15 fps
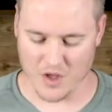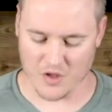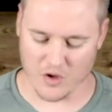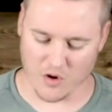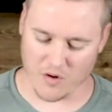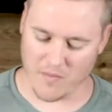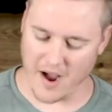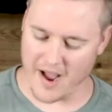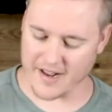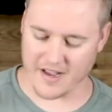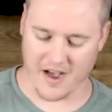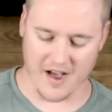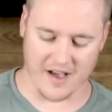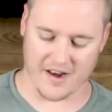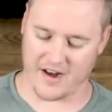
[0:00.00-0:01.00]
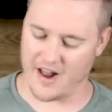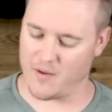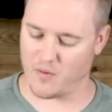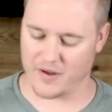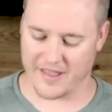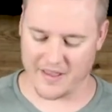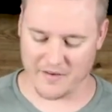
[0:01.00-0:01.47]
You are my God, and
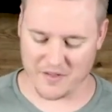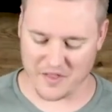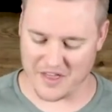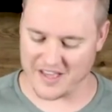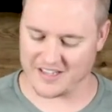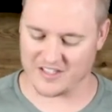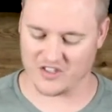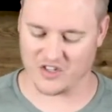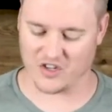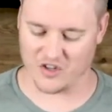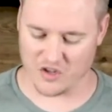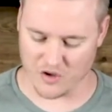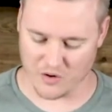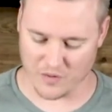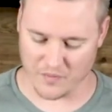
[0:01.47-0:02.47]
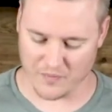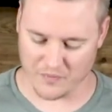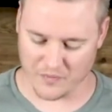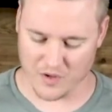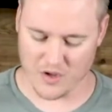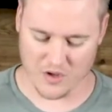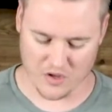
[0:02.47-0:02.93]
I will give thanks to you.
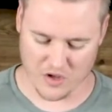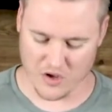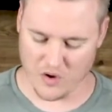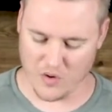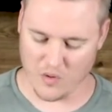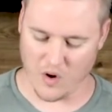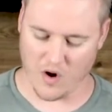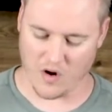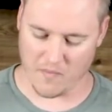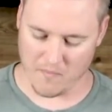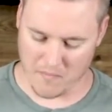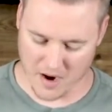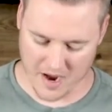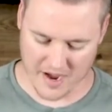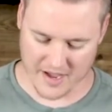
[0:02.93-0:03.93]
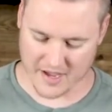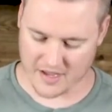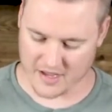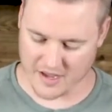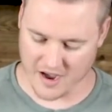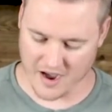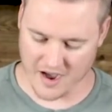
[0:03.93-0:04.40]
You are my
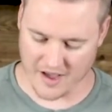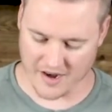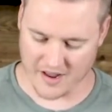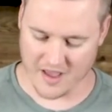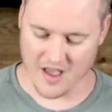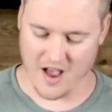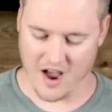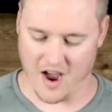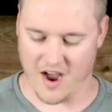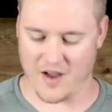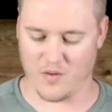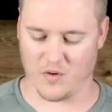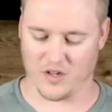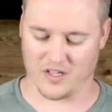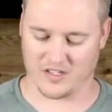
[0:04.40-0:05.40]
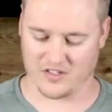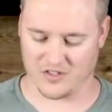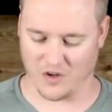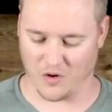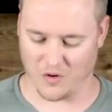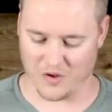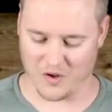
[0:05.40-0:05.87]
God. I will
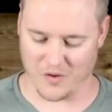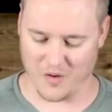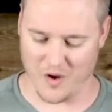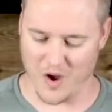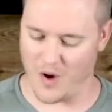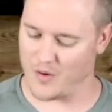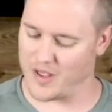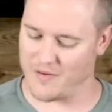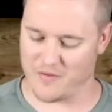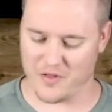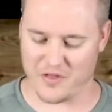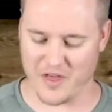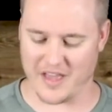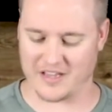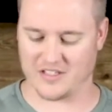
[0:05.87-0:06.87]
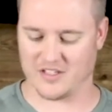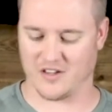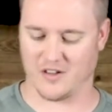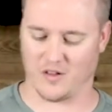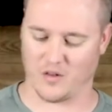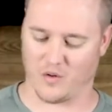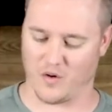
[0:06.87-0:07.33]
extol you. Oh, give thanks
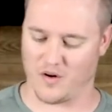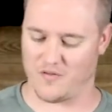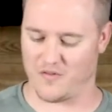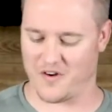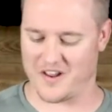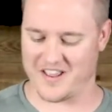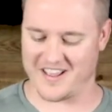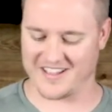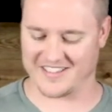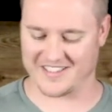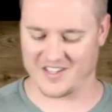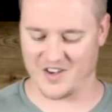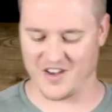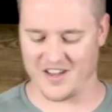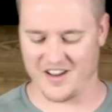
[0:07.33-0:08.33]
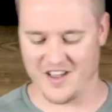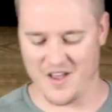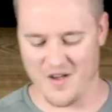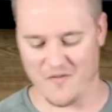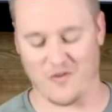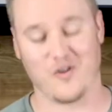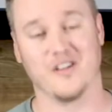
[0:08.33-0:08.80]
to the Lord, for he is good,
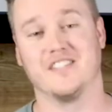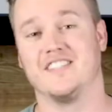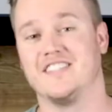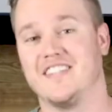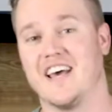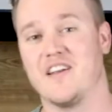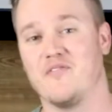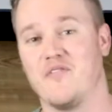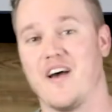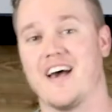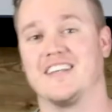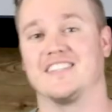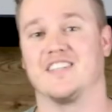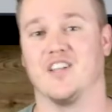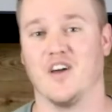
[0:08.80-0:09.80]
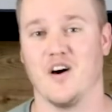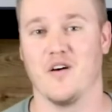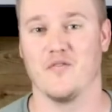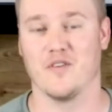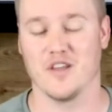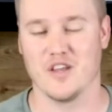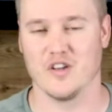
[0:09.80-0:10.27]
for his steadfast
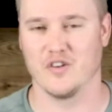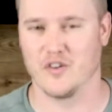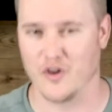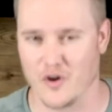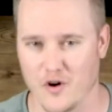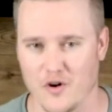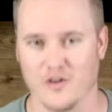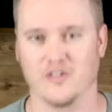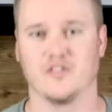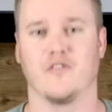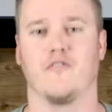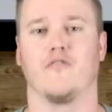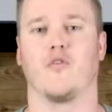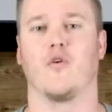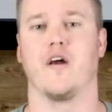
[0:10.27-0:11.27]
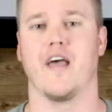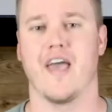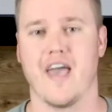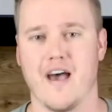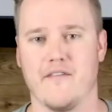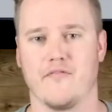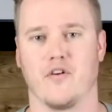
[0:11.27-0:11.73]
love endures
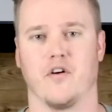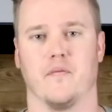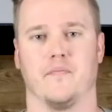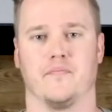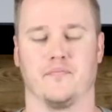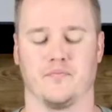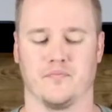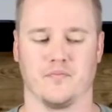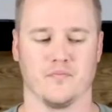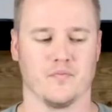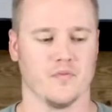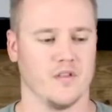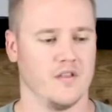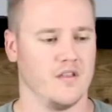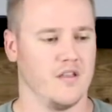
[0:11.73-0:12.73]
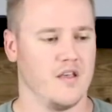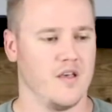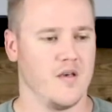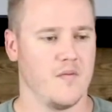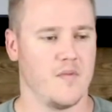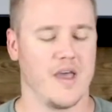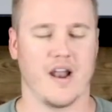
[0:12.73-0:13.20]
forever.
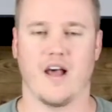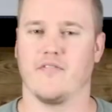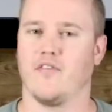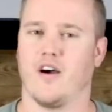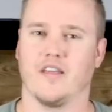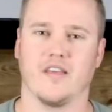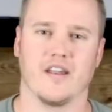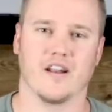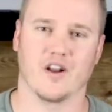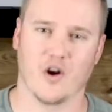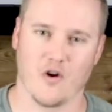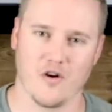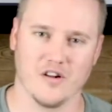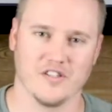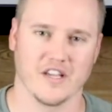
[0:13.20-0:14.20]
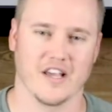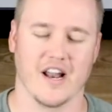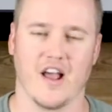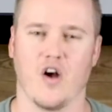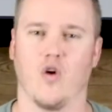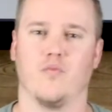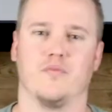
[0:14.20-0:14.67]
Man, I find that encouraging, and
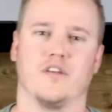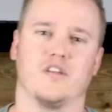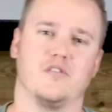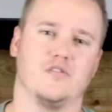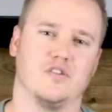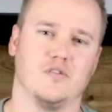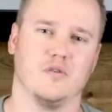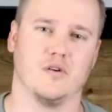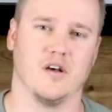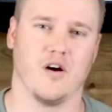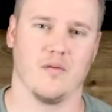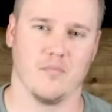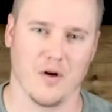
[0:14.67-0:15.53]
I hope that you do on